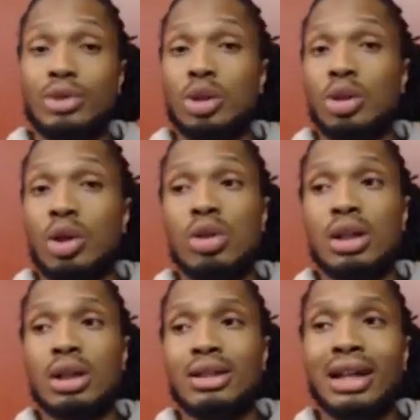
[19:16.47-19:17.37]

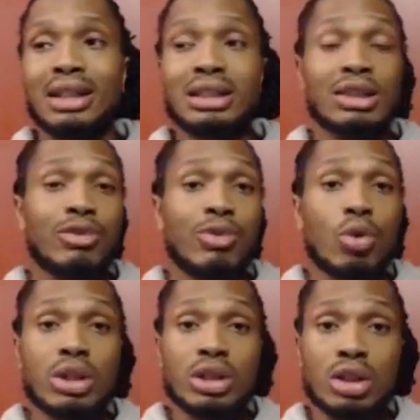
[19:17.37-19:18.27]

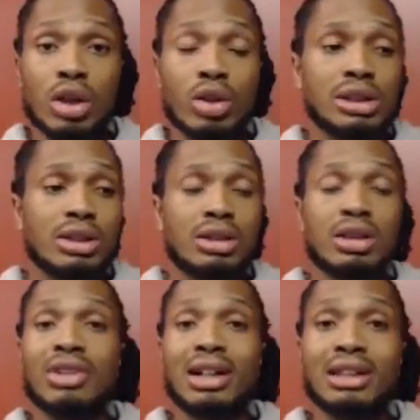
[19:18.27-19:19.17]
1940s, 30s, and
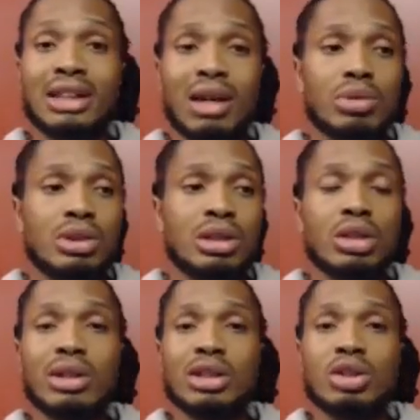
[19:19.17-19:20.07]
stuff like that, when
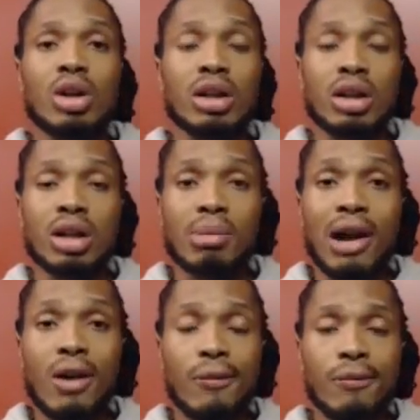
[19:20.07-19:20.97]
cigarettes started to come
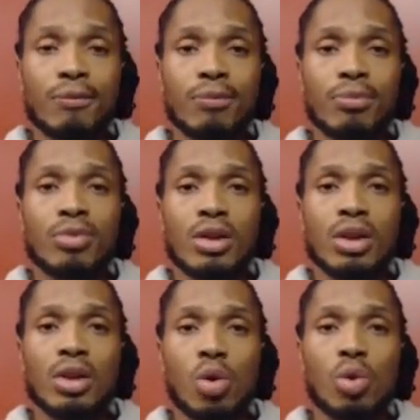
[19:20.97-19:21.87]
out,
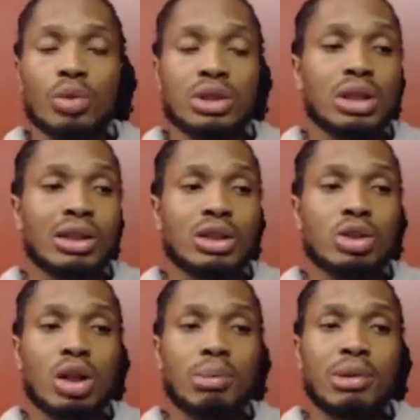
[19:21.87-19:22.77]
or when cigarettes
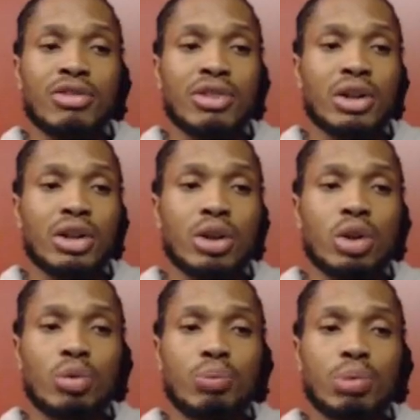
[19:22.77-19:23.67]
started to be very
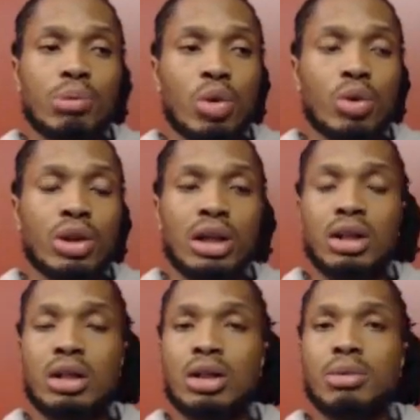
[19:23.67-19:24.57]
promoted
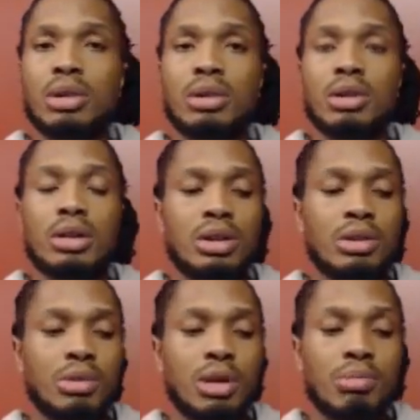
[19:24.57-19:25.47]

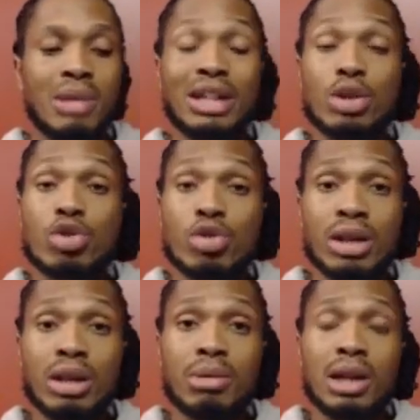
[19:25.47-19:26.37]

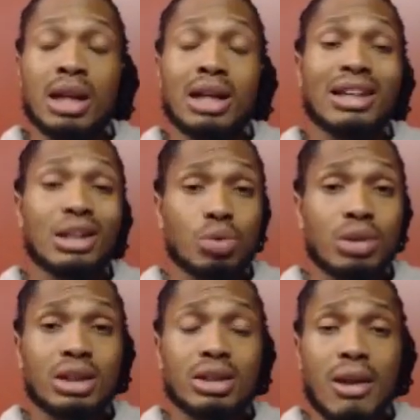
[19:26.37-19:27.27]
mainstream, guess
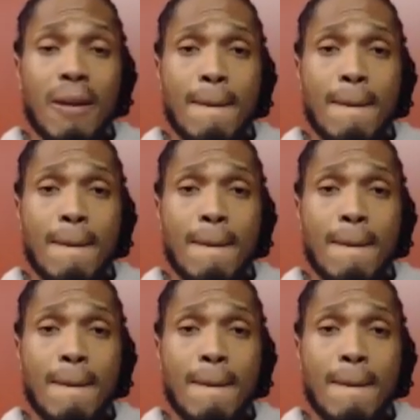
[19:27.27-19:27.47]
what?